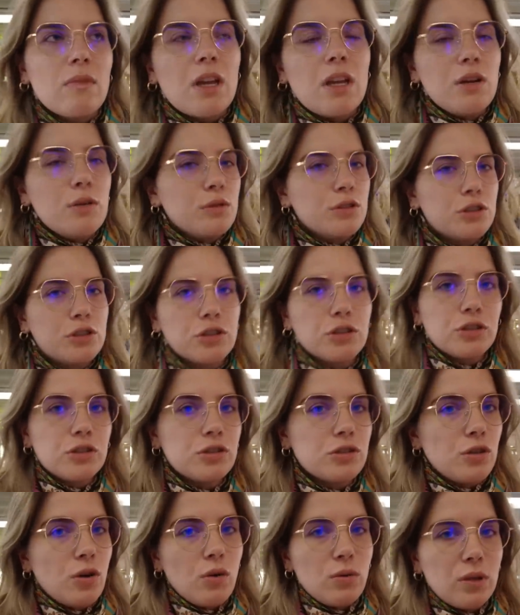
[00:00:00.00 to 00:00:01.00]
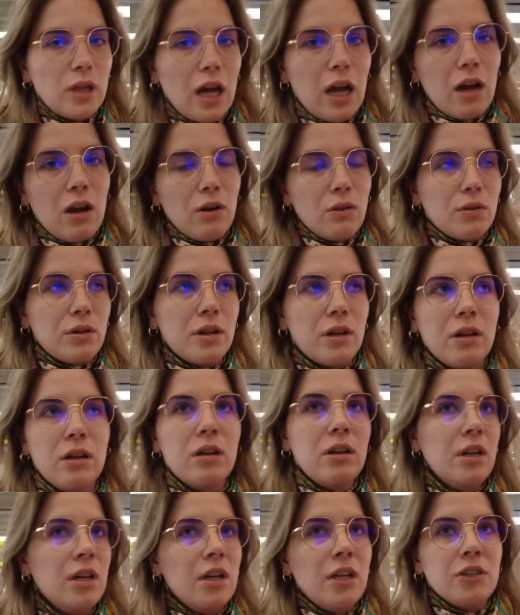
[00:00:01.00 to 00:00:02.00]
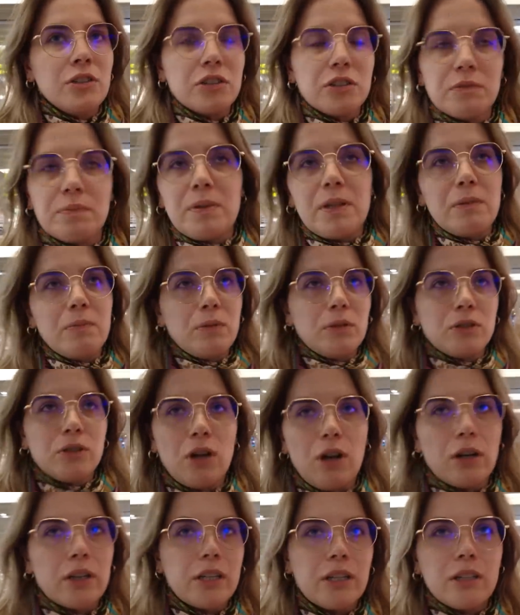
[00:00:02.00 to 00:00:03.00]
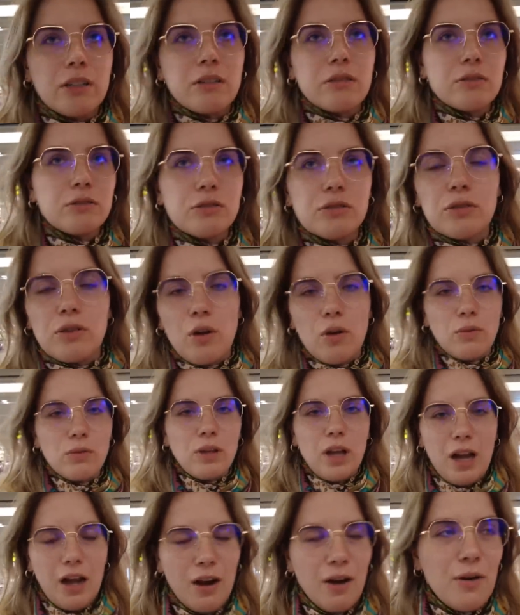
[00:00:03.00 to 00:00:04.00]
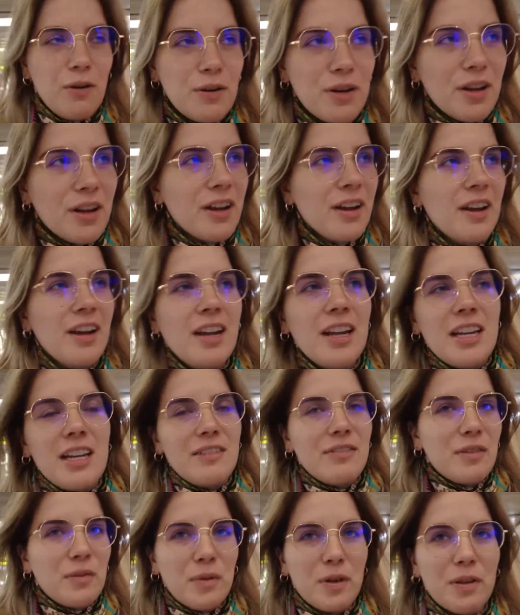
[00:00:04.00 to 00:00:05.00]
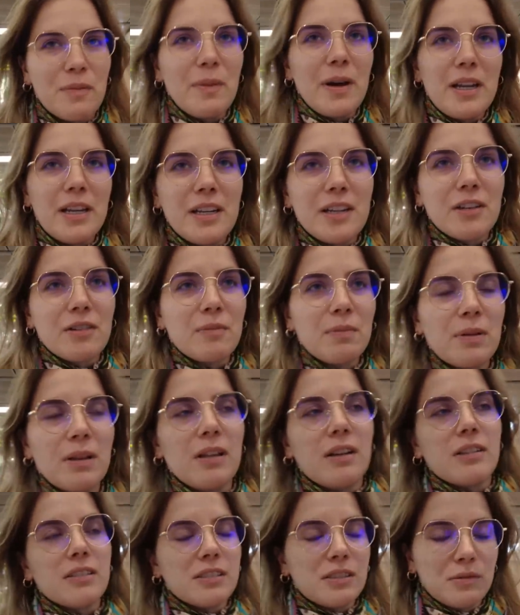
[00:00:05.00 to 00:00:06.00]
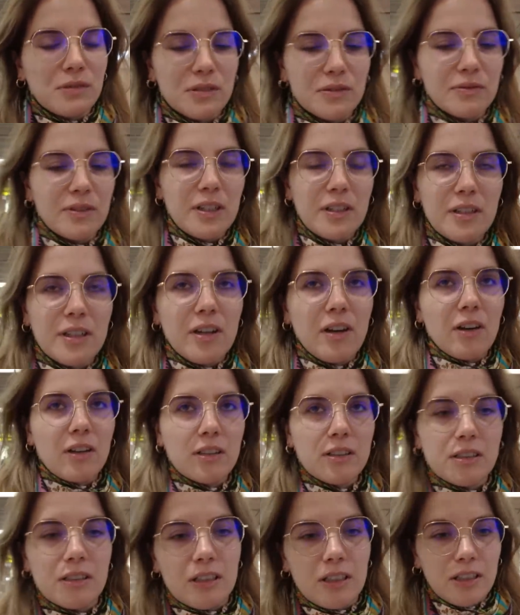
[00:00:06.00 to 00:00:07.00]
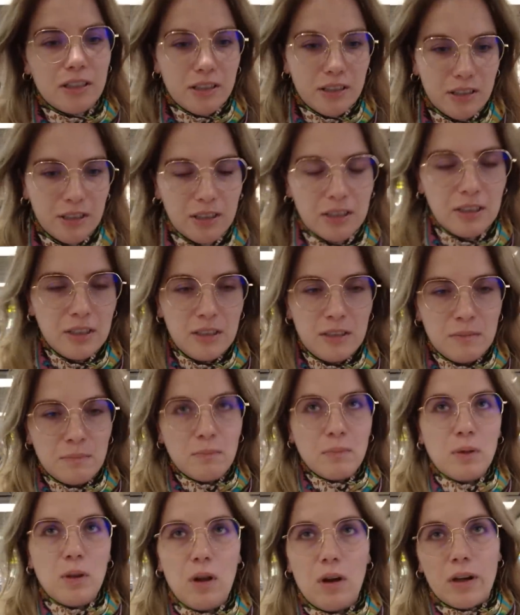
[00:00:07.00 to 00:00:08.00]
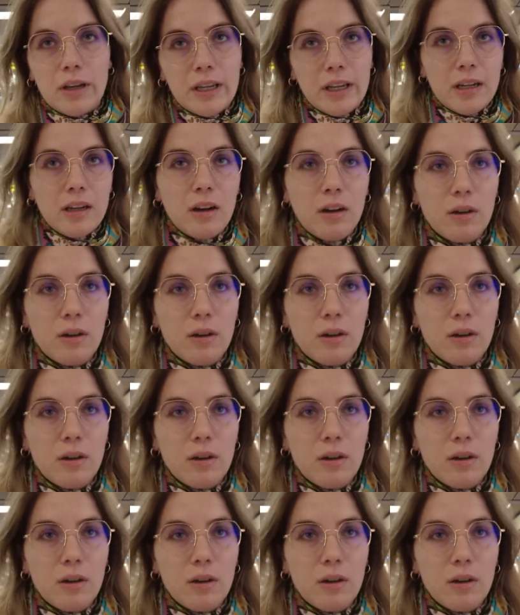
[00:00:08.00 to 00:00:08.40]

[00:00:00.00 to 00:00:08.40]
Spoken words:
it was just so loud. Just people talking so loud. Even with my earplugs, it was very hard to like block it